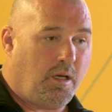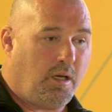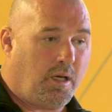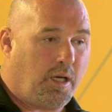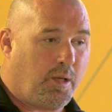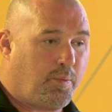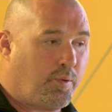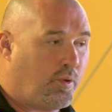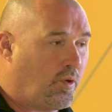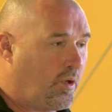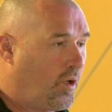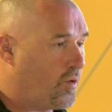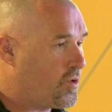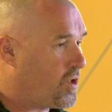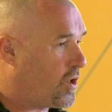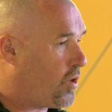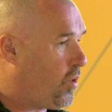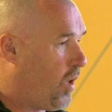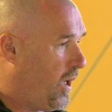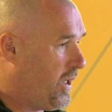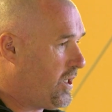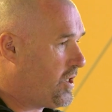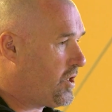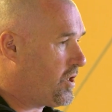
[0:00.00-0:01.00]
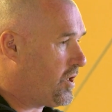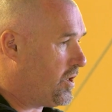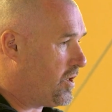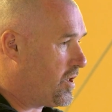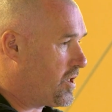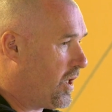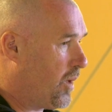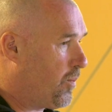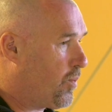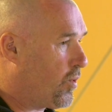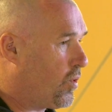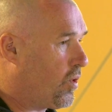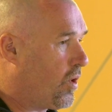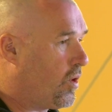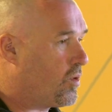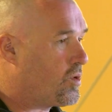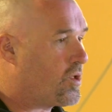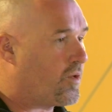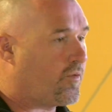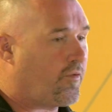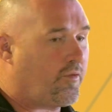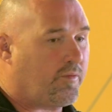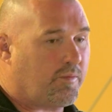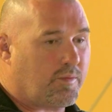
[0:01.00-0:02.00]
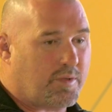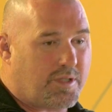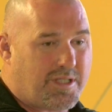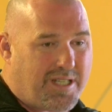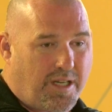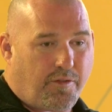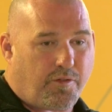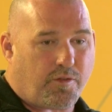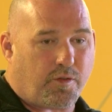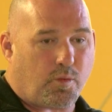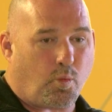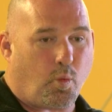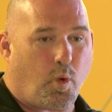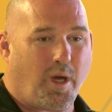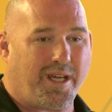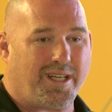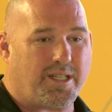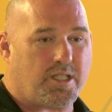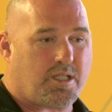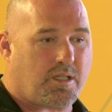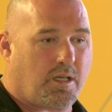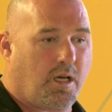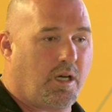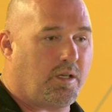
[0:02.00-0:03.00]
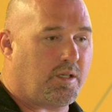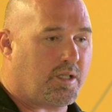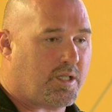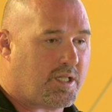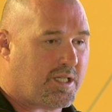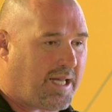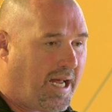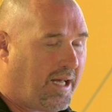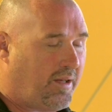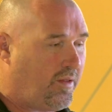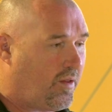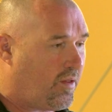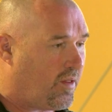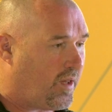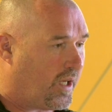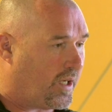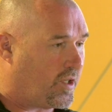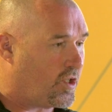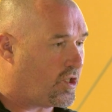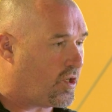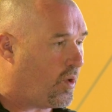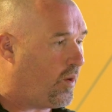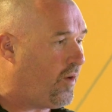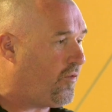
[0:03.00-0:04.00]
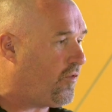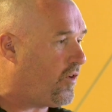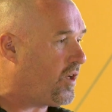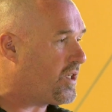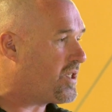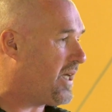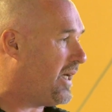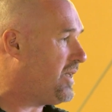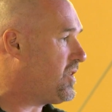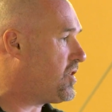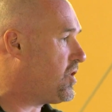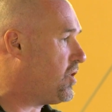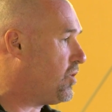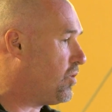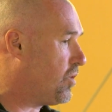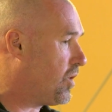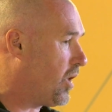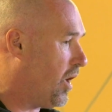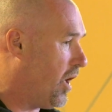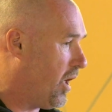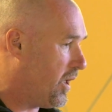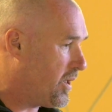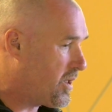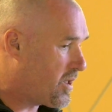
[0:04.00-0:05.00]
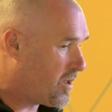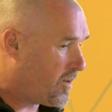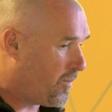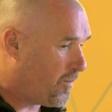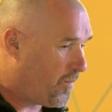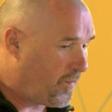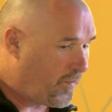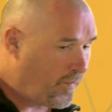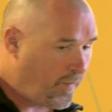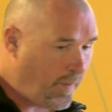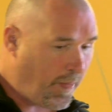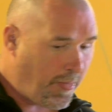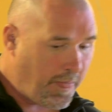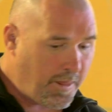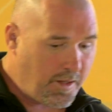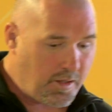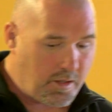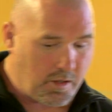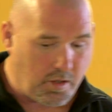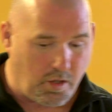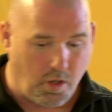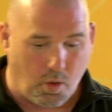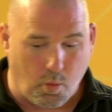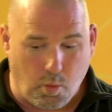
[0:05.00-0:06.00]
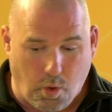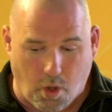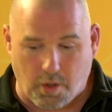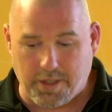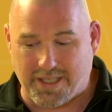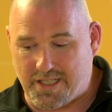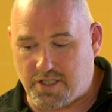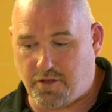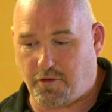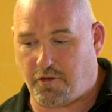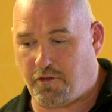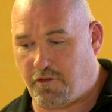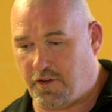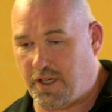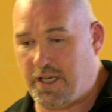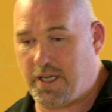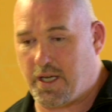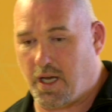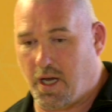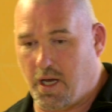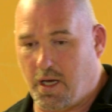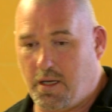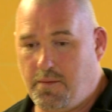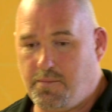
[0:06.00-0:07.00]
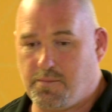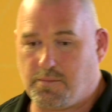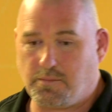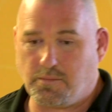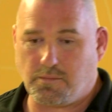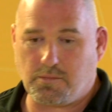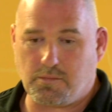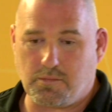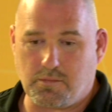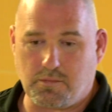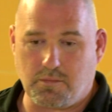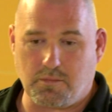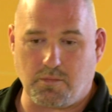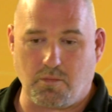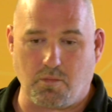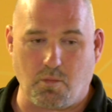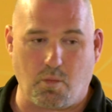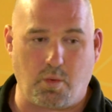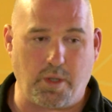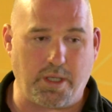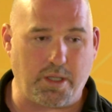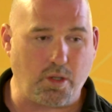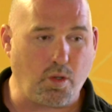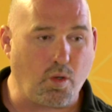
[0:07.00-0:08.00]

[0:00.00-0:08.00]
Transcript: it brought loads of questions and it brought loads of different ways to understand things. So if I said to you guys, what is fear? We'd